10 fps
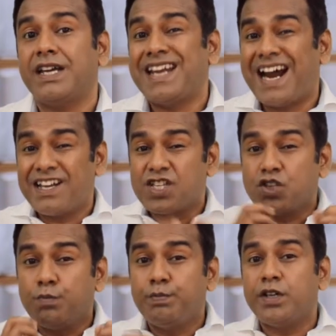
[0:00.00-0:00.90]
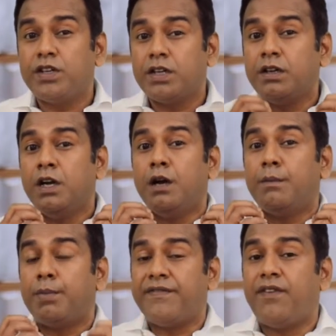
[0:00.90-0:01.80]
It had a superior
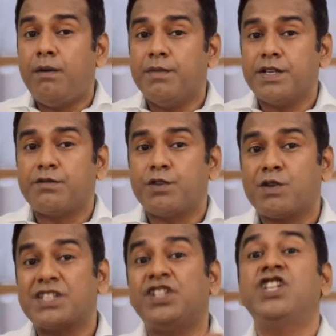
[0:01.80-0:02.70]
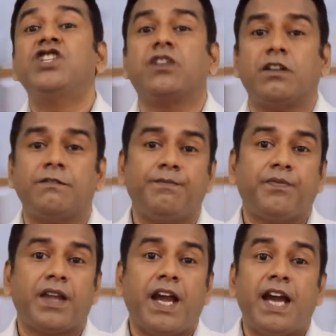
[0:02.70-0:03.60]
performance which was digital
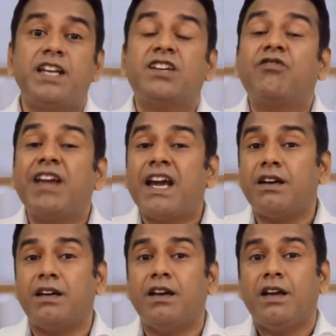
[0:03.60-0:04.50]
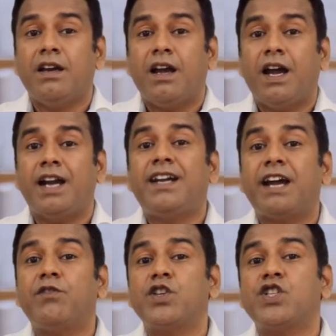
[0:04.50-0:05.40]
and it created a
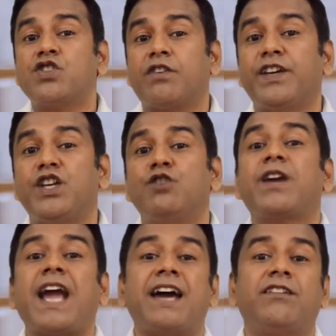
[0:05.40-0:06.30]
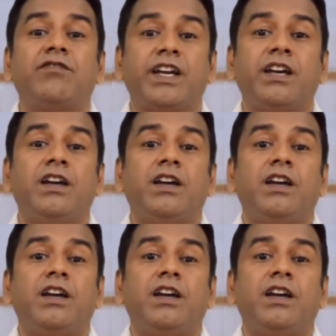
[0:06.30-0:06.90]
divergence of a new category,